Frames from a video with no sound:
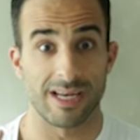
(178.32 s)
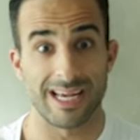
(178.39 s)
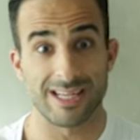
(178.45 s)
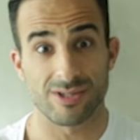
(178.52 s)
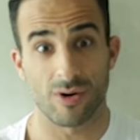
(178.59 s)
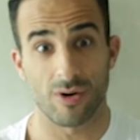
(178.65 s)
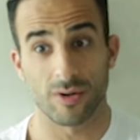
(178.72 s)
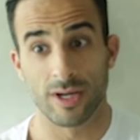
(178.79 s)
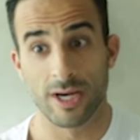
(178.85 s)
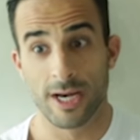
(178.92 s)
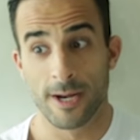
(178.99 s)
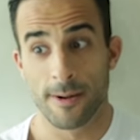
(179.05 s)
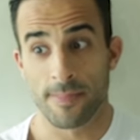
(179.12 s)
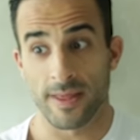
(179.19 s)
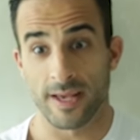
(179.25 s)
So later on,
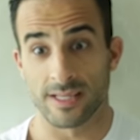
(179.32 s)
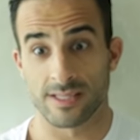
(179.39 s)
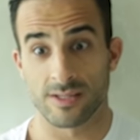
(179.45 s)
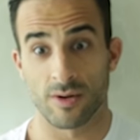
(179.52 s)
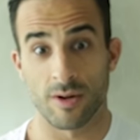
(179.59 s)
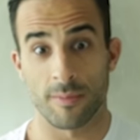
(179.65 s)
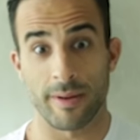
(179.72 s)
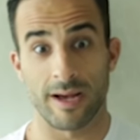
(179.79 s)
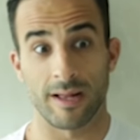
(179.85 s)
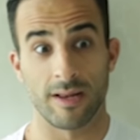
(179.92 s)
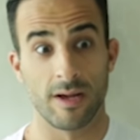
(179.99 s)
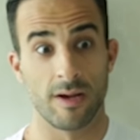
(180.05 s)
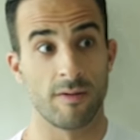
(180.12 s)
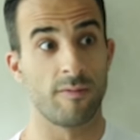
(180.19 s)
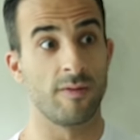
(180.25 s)
it's not
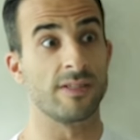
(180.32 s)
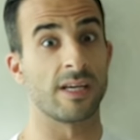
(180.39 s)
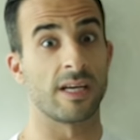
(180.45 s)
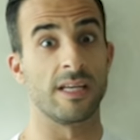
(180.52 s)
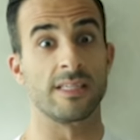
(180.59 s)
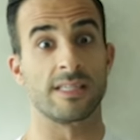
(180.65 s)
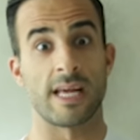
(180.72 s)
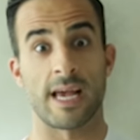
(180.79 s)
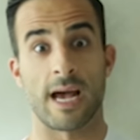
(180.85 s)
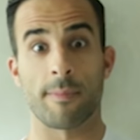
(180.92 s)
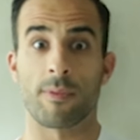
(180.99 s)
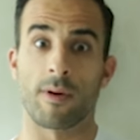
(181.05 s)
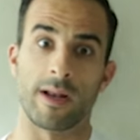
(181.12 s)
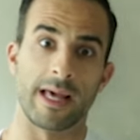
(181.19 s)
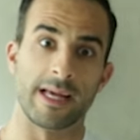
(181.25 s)
about physically staying
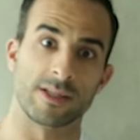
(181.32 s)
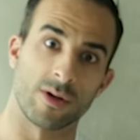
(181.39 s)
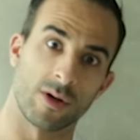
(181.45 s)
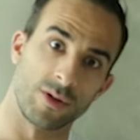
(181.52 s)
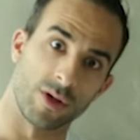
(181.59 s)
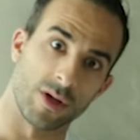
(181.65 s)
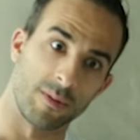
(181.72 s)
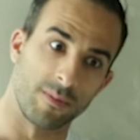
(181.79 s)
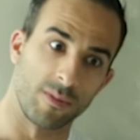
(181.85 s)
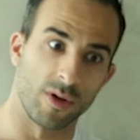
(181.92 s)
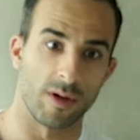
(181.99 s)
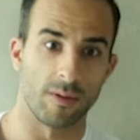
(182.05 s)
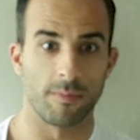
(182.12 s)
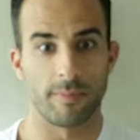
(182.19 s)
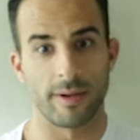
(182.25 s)
upright. Later on, you
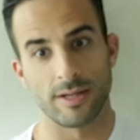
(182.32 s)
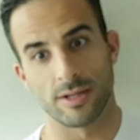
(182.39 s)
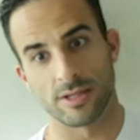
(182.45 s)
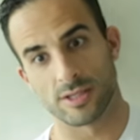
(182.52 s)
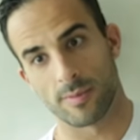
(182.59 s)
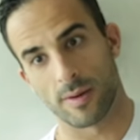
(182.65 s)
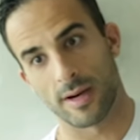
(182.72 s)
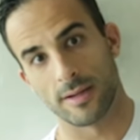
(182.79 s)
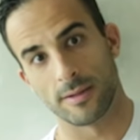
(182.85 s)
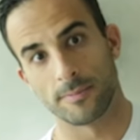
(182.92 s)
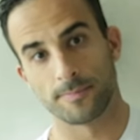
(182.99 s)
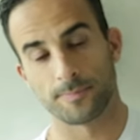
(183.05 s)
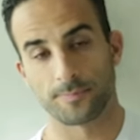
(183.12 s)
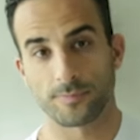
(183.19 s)
can bend the spine